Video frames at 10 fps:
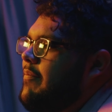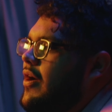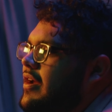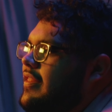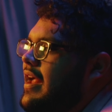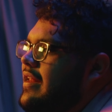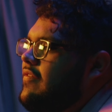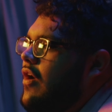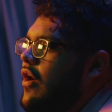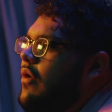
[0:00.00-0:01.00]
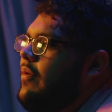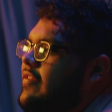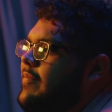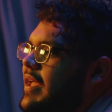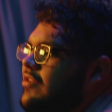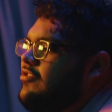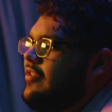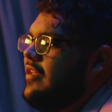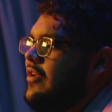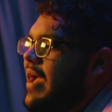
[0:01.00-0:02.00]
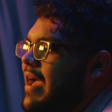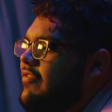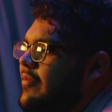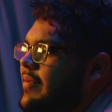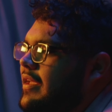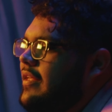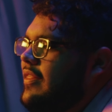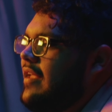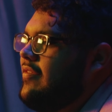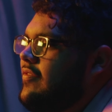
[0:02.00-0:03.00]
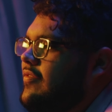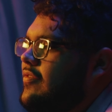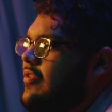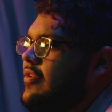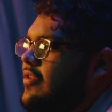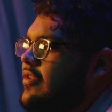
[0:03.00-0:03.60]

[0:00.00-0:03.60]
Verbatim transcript: And part of that is always making sure that you have somebody that's